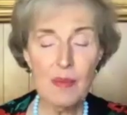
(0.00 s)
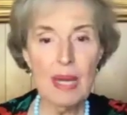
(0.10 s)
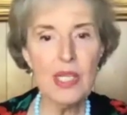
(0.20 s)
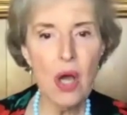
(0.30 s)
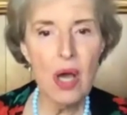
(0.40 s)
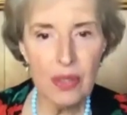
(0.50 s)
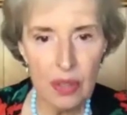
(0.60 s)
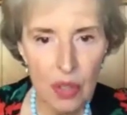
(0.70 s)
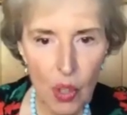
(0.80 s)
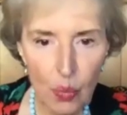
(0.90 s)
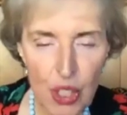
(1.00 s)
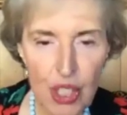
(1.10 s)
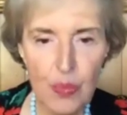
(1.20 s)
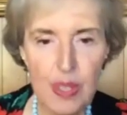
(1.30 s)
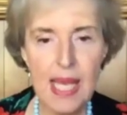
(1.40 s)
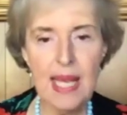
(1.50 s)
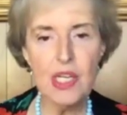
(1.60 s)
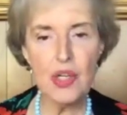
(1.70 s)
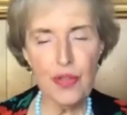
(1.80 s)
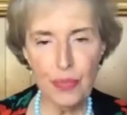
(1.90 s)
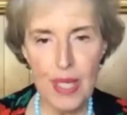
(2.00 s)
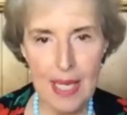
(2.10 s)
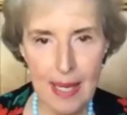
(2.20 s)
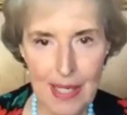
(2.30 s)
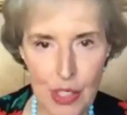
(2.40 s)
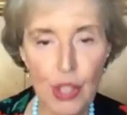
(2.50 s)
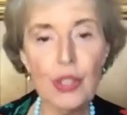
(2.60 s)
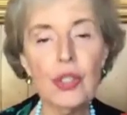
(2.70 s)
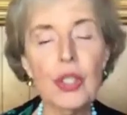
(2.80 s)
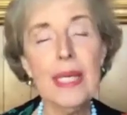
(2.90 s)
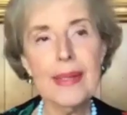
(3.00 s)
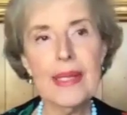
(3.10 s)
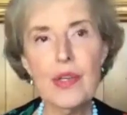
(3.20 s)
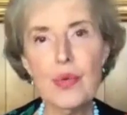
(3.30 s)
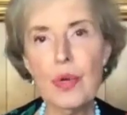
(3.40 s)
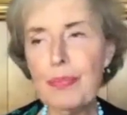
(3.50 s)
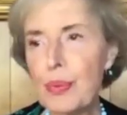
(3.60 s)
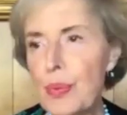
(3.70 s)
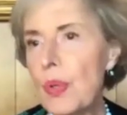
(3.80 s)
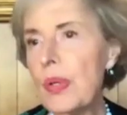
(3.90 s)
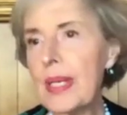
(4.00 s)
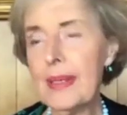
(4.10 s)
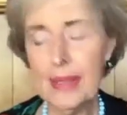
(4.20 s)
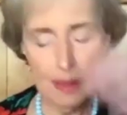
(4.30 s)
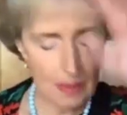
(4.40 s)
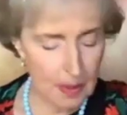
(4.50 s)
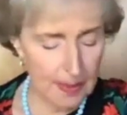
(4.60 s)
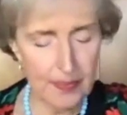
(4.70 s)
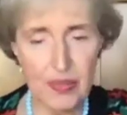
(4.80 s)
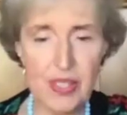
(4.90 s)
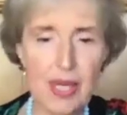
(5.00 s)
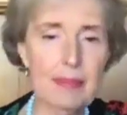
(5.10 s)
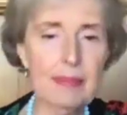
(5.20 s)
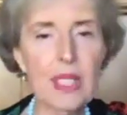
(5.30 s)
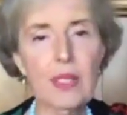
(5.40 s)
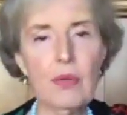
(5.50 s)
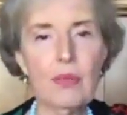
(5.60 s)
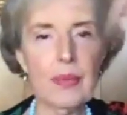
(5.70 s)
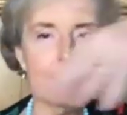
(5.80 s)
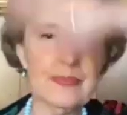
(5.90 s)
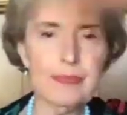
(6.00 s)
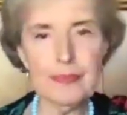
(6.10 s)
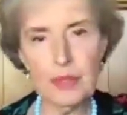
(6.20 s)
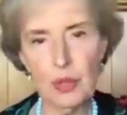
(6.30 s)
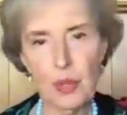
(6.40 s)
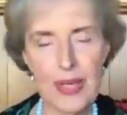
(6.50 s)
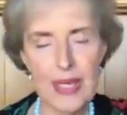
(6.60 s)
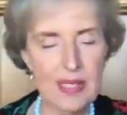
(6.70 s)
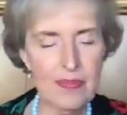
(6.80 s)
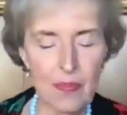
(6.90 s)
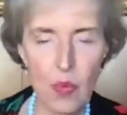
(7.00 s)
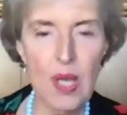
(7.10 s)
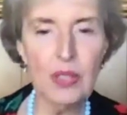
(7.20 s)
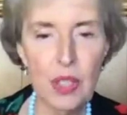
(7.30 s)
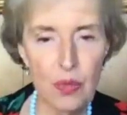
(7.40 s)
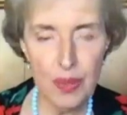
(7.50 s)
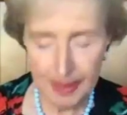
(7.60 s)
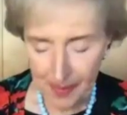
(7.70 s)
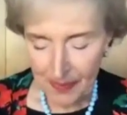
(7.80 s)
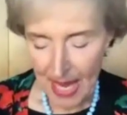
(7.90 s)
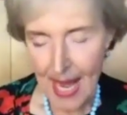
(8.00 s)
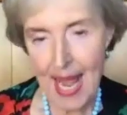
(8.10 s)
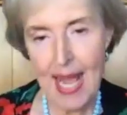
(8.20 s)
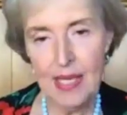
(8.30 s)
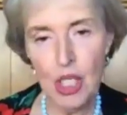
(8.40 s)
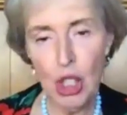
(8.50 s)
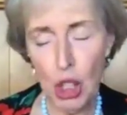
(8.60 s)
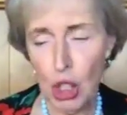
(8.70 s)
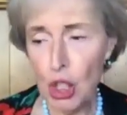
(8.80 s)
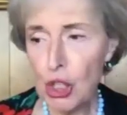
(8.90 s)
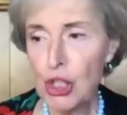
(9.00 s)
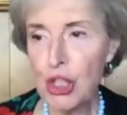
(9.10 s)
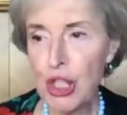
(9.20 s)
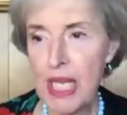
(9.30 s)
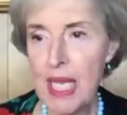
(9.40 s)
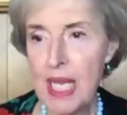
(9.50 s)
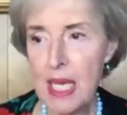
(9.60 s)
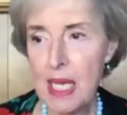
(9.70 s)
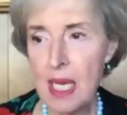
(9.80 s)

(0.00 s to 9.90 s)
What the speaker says: My daughter, when she was age 3, I took her indoor pool and some, glorious, well-known, and she